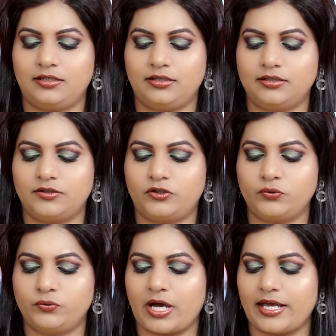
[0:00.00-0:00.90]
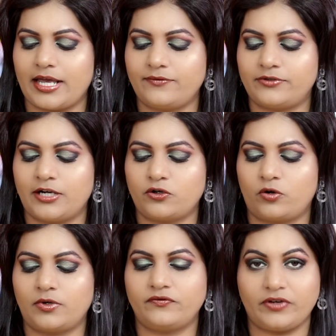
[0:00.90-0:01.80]
the two I have tried
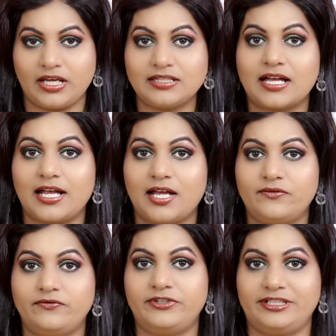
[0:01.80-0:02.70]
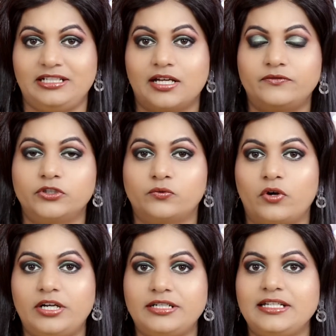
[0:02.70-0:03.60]
on my face, I have really loved the
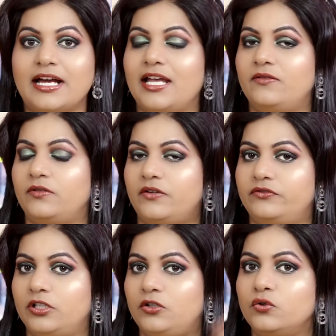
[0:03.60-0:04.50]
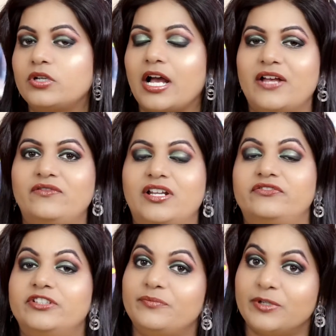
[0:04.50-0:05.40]
quality, I have loved the look, I have
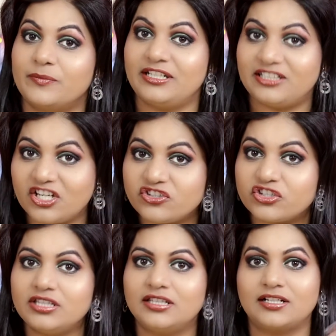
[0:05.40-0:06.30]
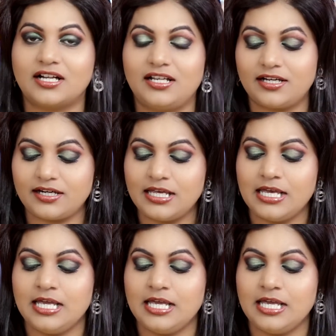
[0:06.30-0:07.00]
loved the pigmentation, the color.